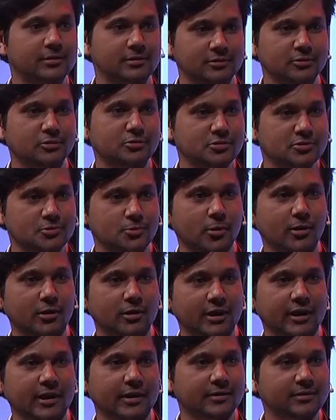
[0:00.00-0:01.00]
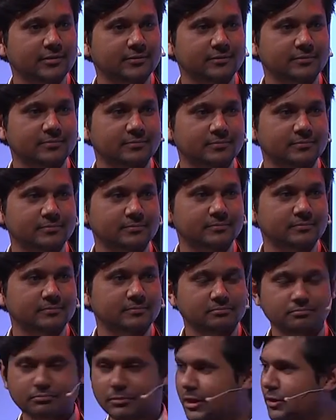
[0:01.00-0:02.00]
who is working,
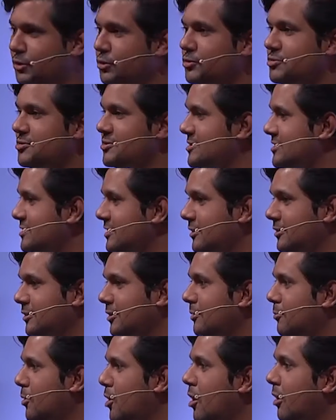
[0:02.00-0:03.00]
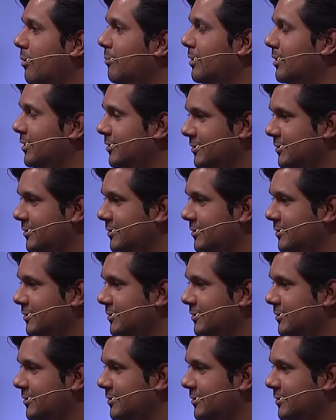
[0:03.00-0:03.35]
but who's a single mom.